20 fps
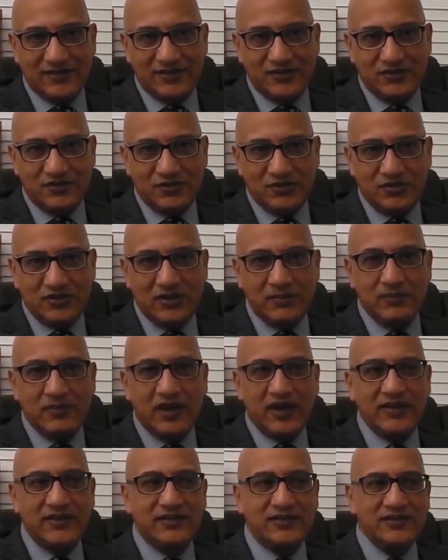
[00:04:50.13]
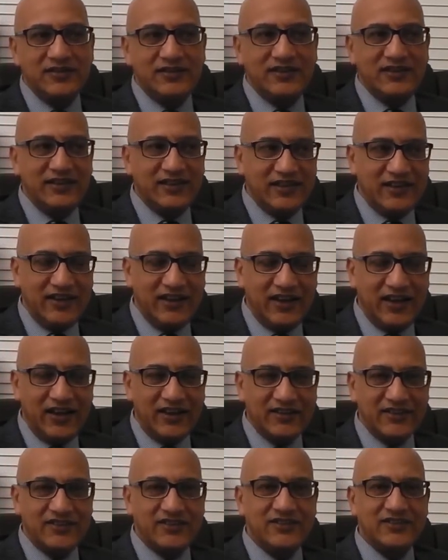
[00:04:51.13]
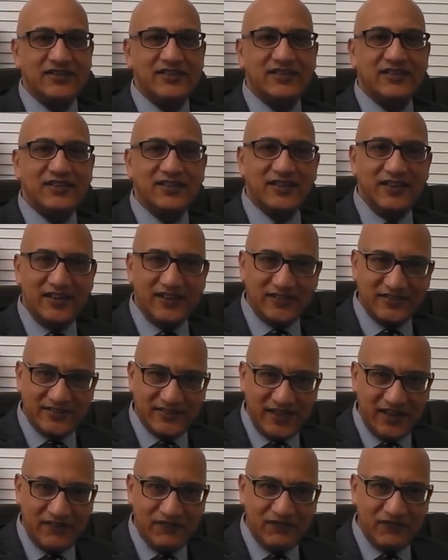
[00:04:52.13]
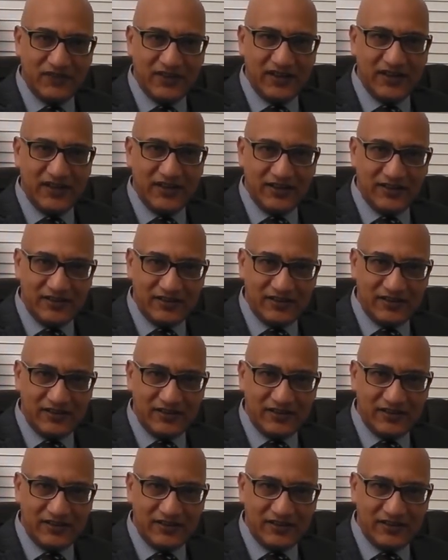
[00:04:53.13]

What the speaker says: So they might neglect their self-care,